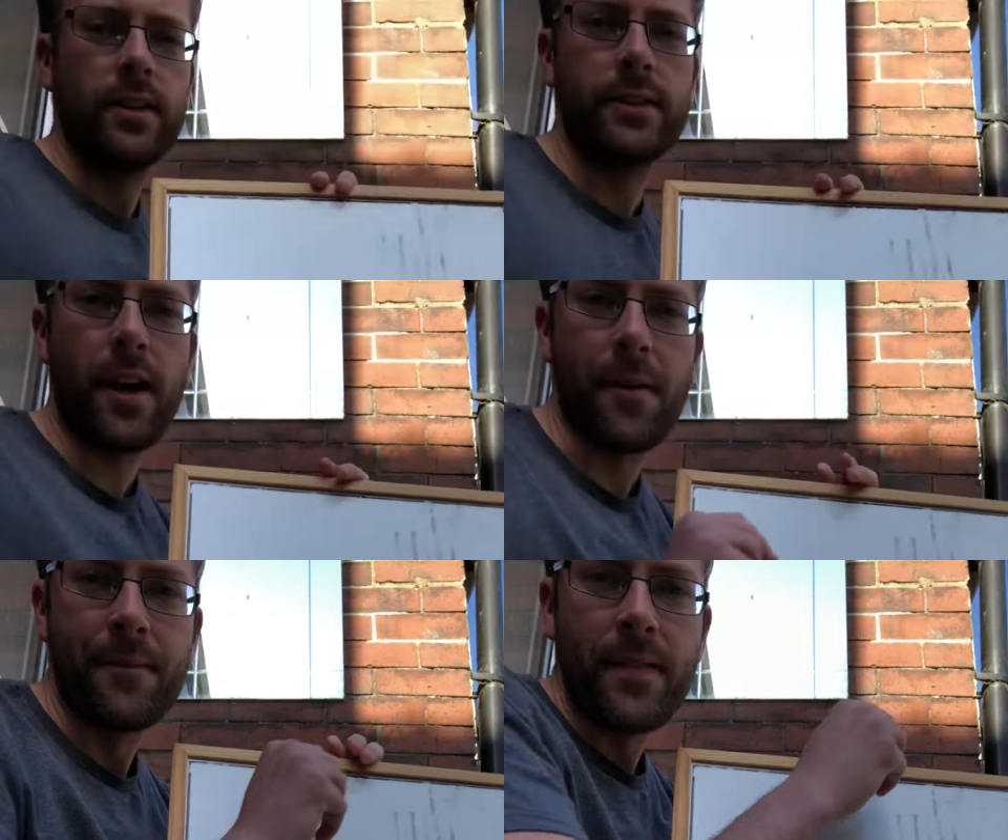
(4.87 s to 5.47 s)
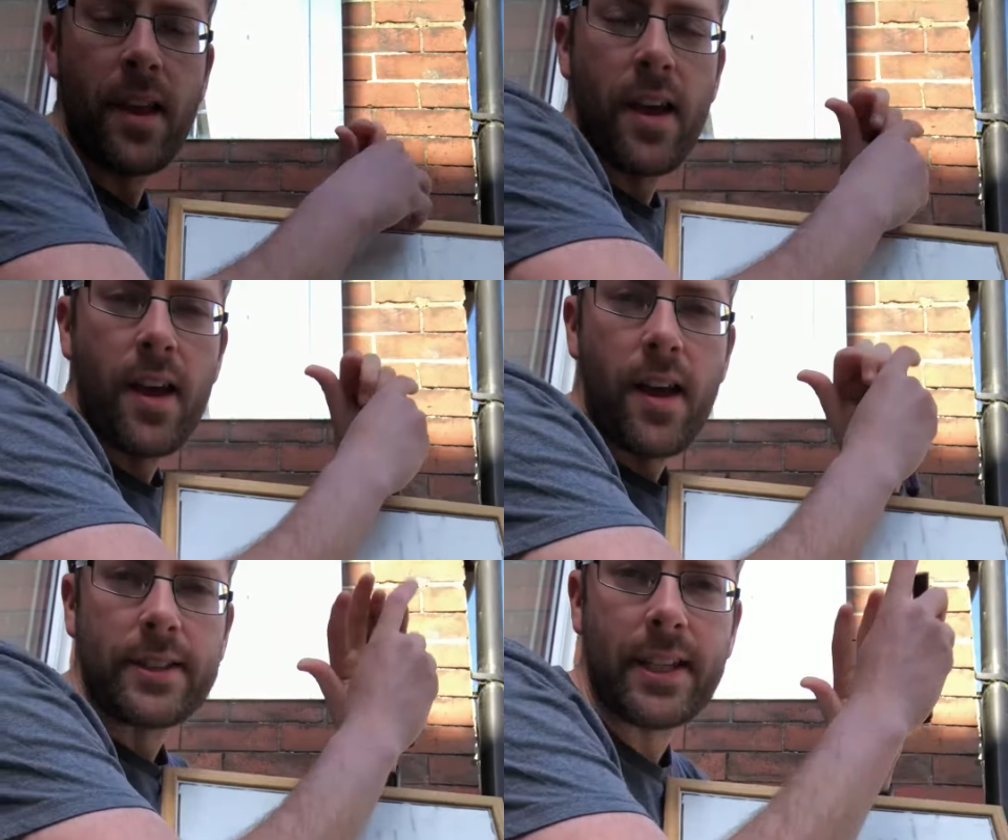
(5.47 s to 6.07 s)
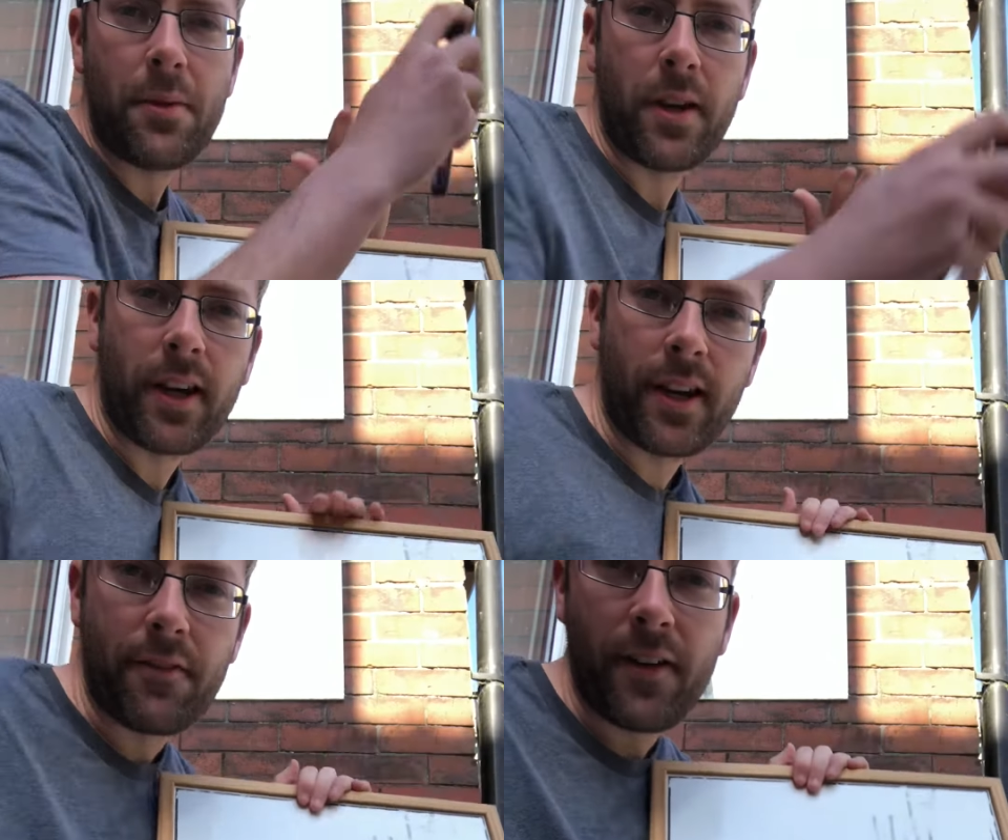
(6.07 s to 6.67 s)
So, today we're
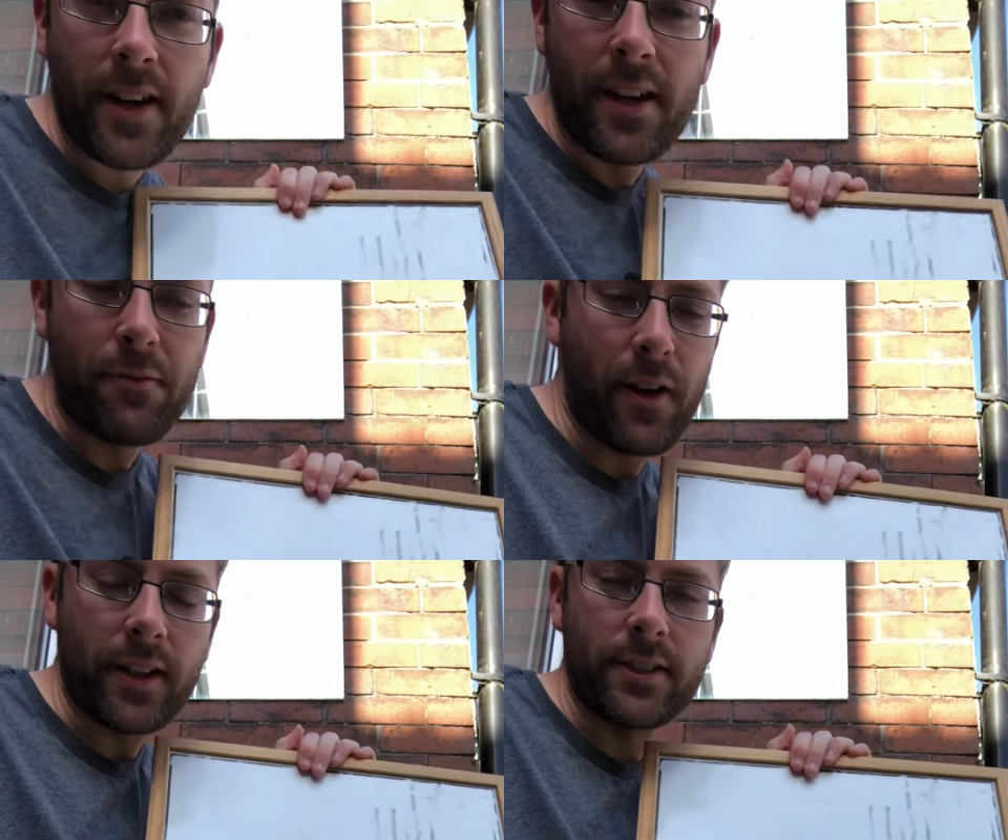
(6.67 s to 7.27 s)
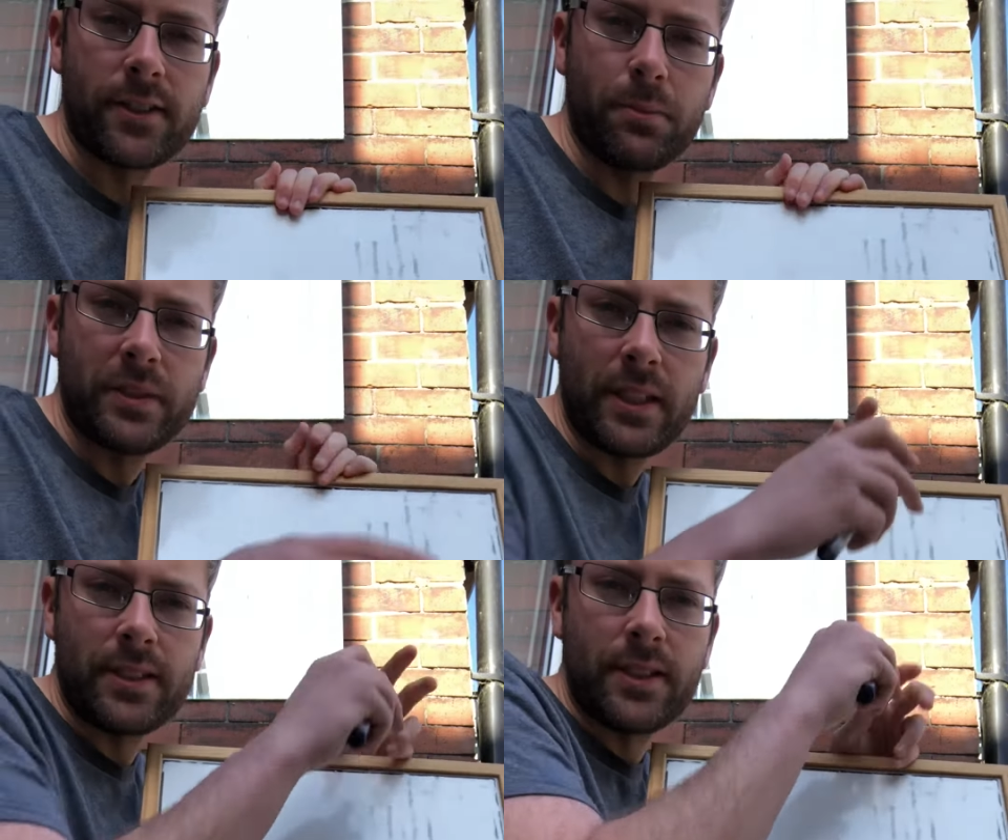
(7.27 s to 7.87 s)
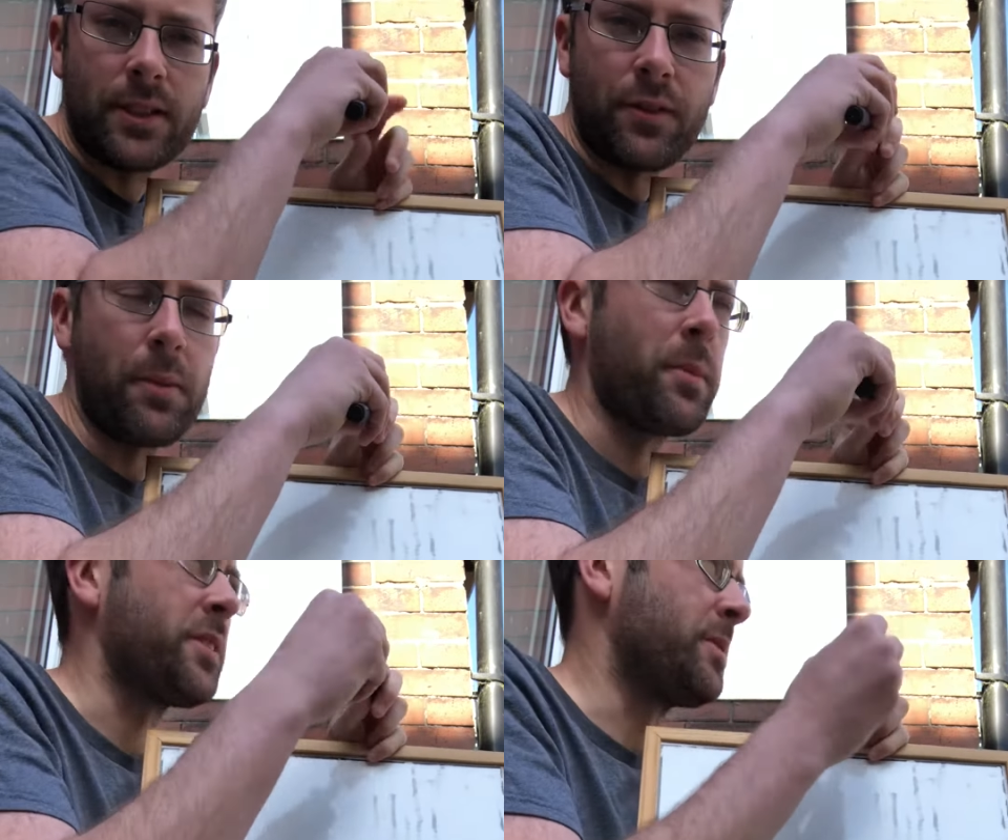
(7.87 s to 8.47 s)
looking at finding fractions and percentages of
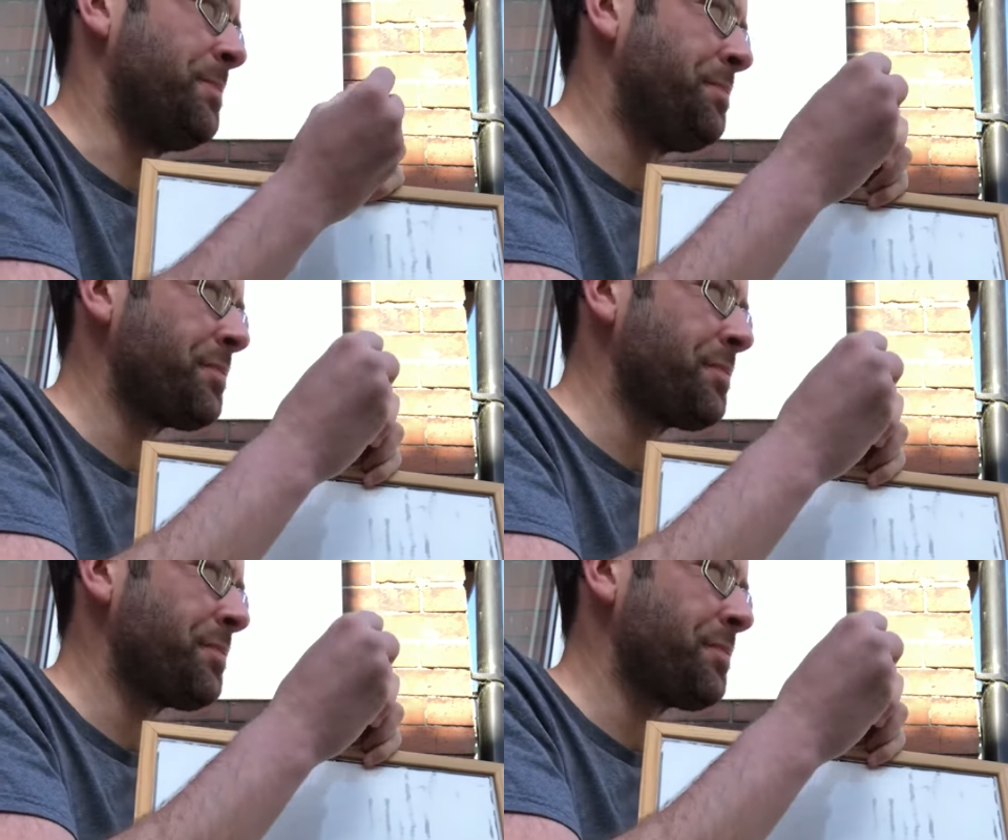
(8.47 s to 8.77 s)
numbers.